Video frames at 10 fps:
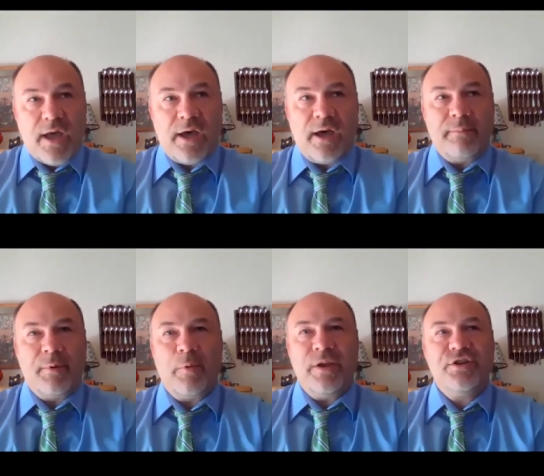Uh,
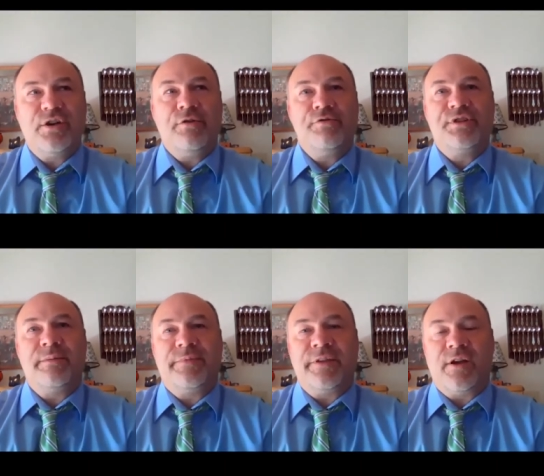but we chose
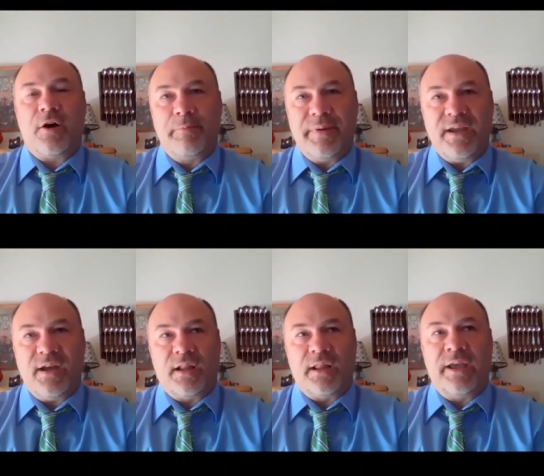something called
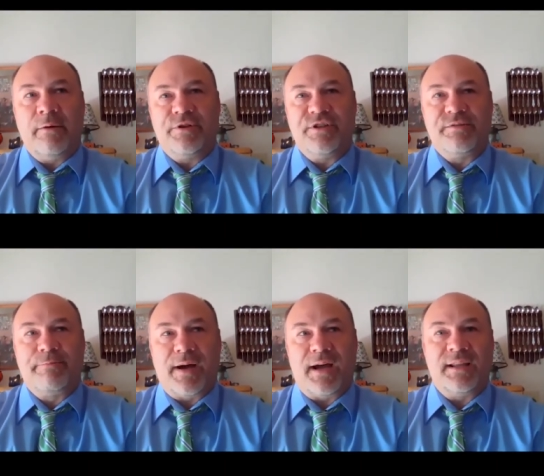PLA, which is
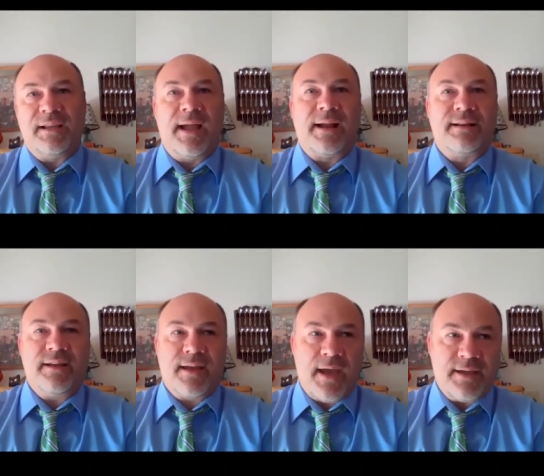
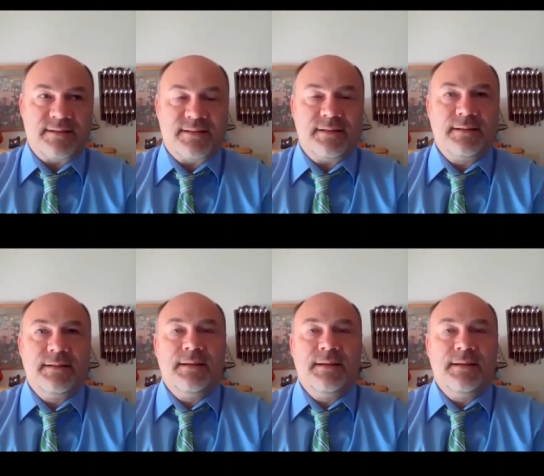polylactic acid.